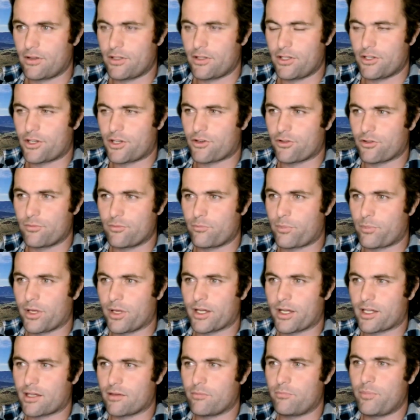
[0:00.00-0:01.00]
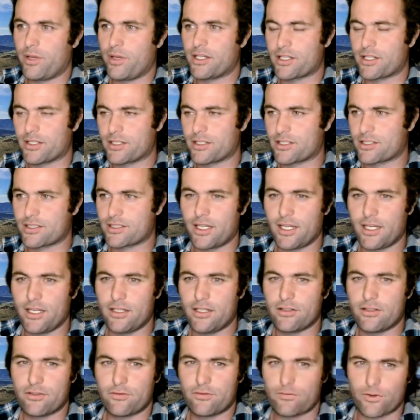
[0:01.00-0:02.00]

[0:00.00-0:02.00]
you couldn't pick a better seed